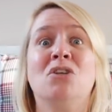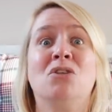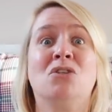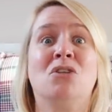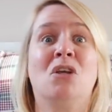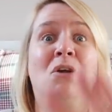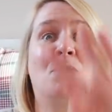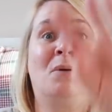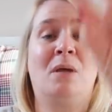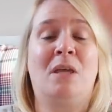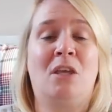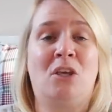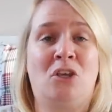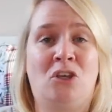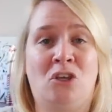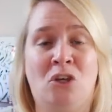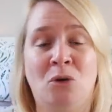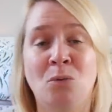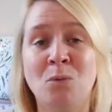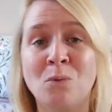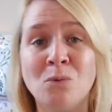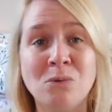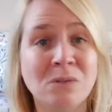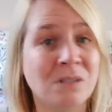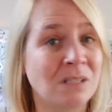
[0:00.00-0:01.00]
So
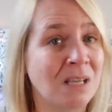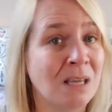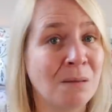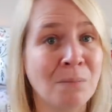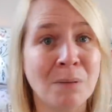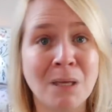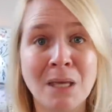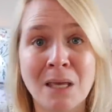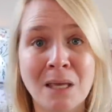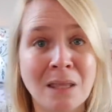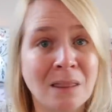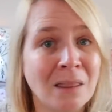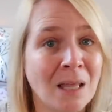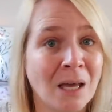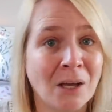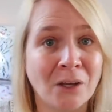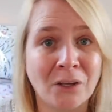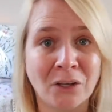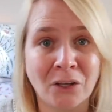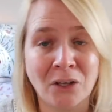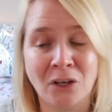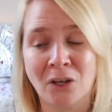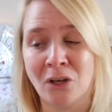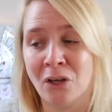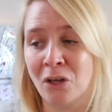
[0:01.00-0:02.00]
you will see me in that
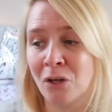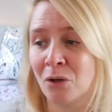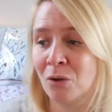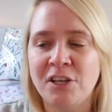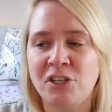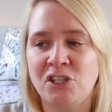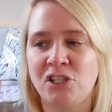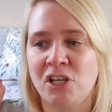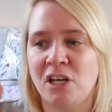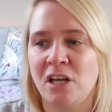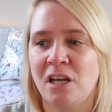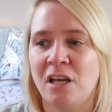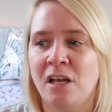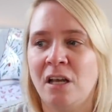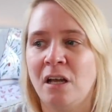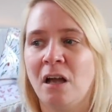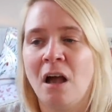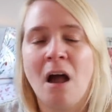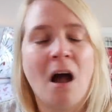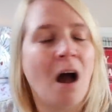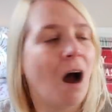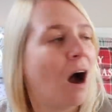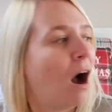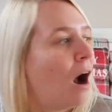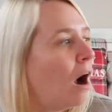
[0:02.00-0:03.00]
queue. This year,
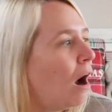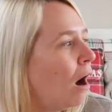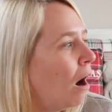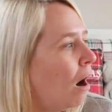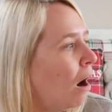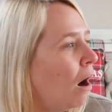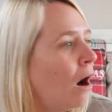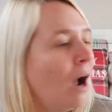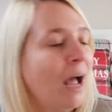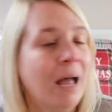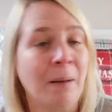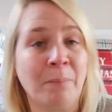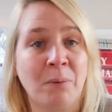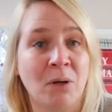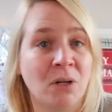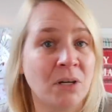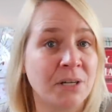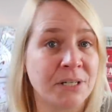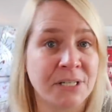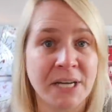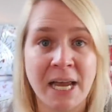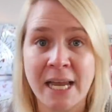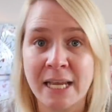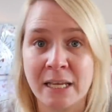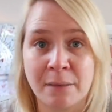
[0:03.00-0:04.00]
I am going to
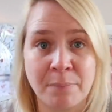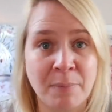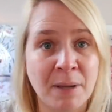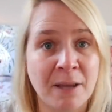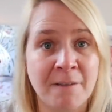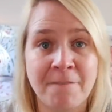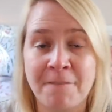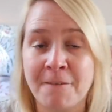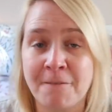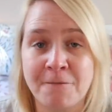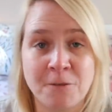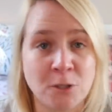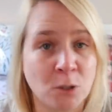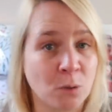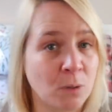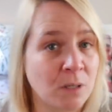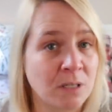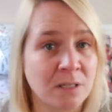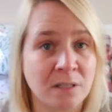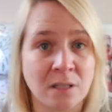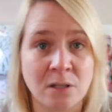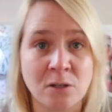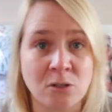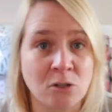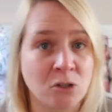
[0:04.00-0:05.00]
take me 50
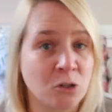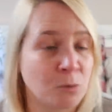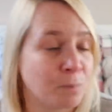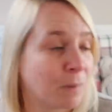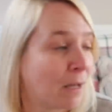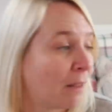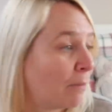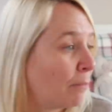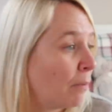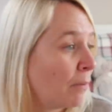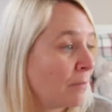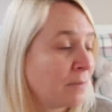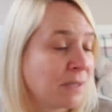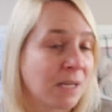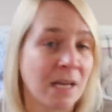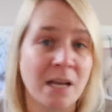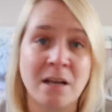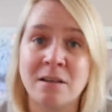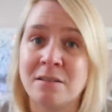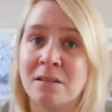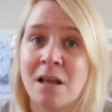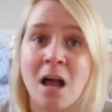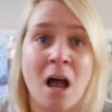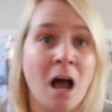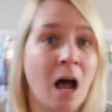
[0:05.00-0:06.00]
quid to those Lush bath bomb
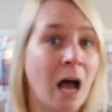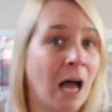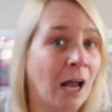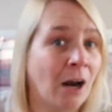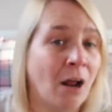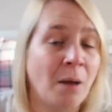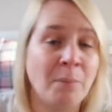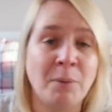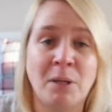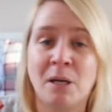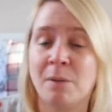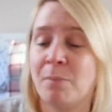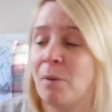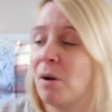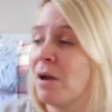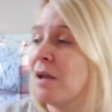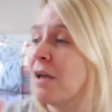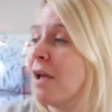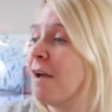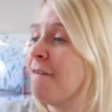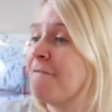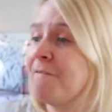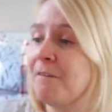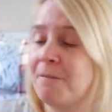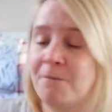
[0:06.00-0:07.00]
sales and I'm going to
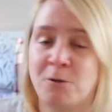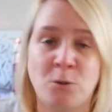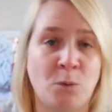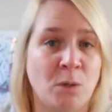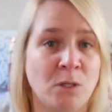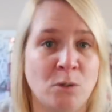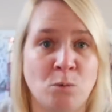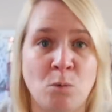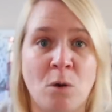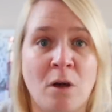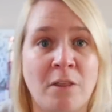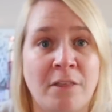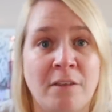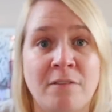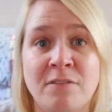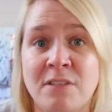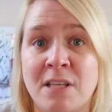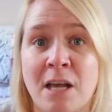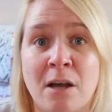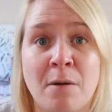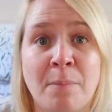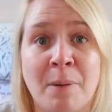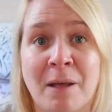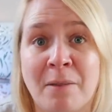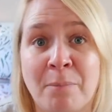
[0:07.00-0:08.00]
buy 50 quid's worth of
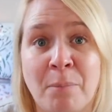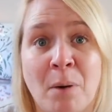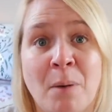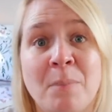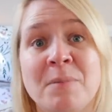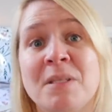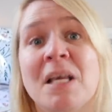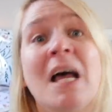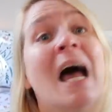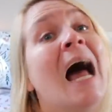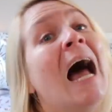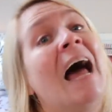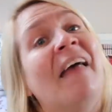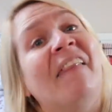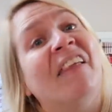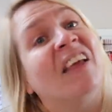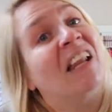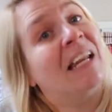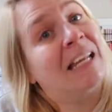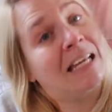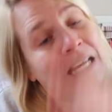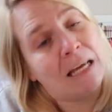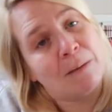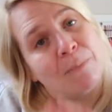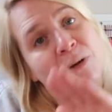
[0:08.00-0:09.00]
sale bath bombs and they're
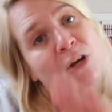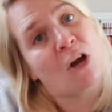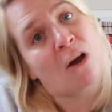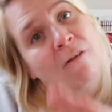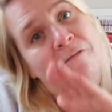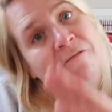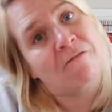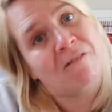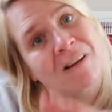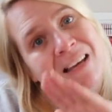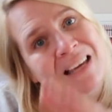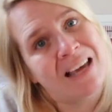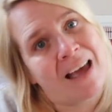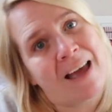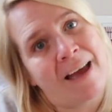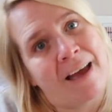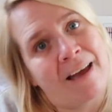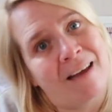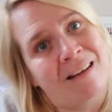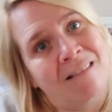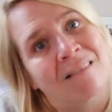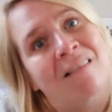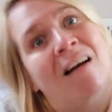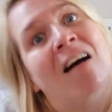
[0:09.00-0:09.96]
going to keep me going for a year.